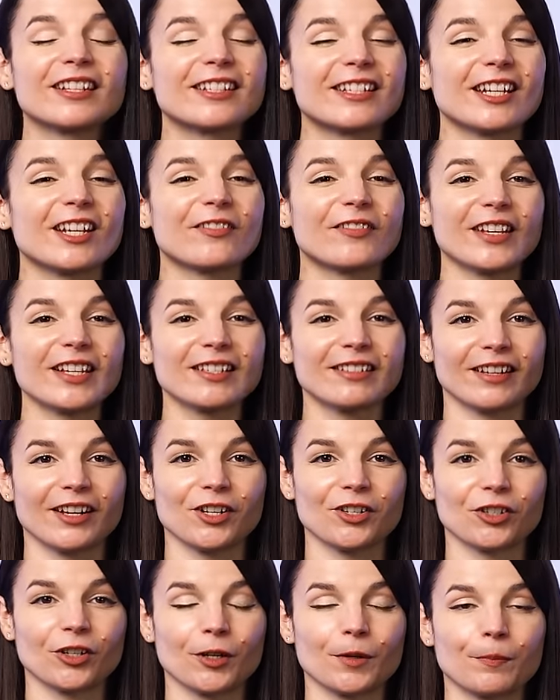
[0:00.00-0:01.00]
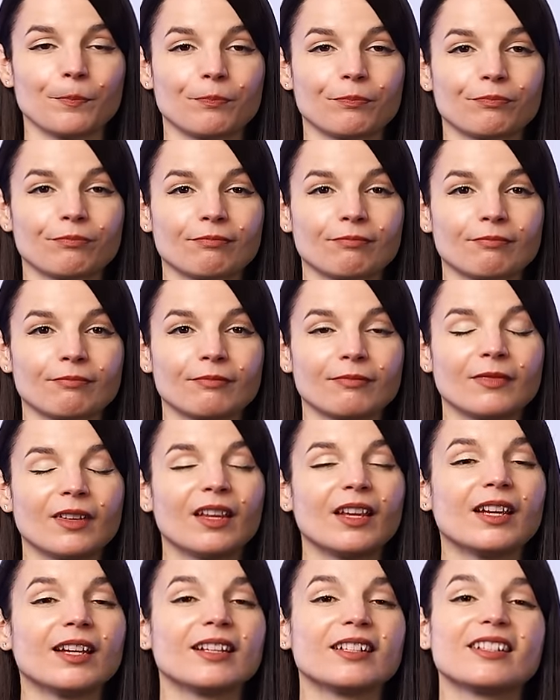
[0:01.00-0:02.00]
TV station.
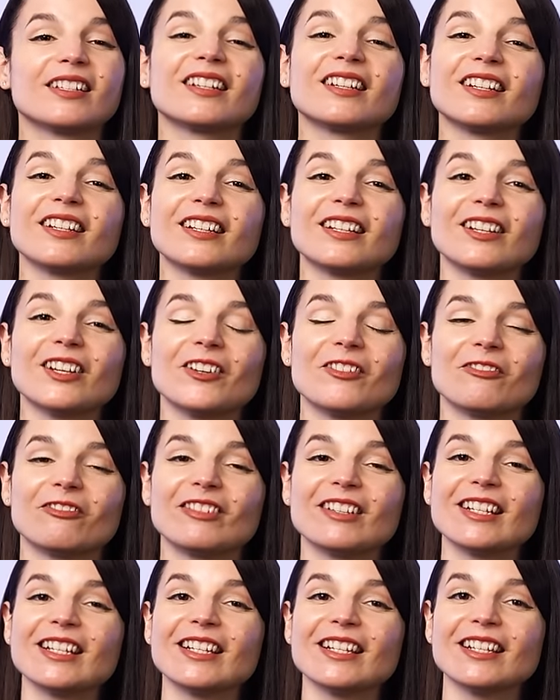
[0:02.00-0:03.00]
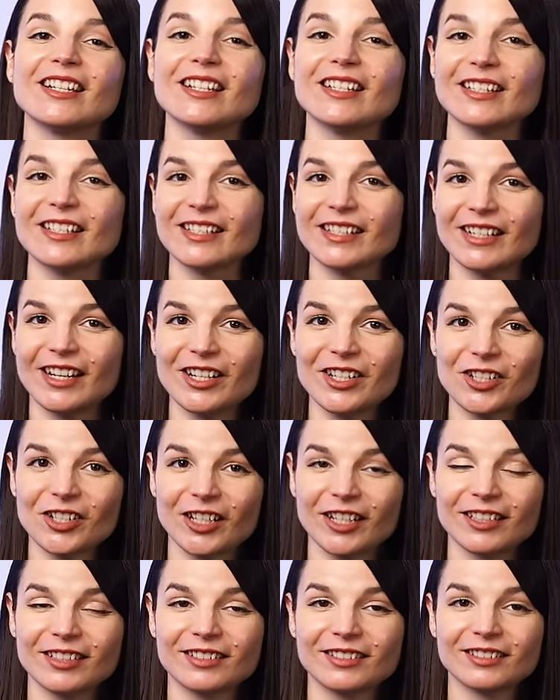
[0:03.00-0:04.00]
TV
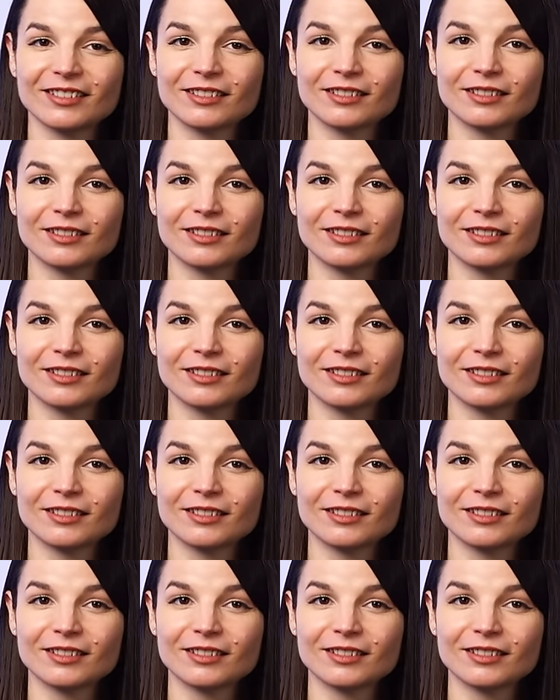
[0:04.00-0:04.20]
station.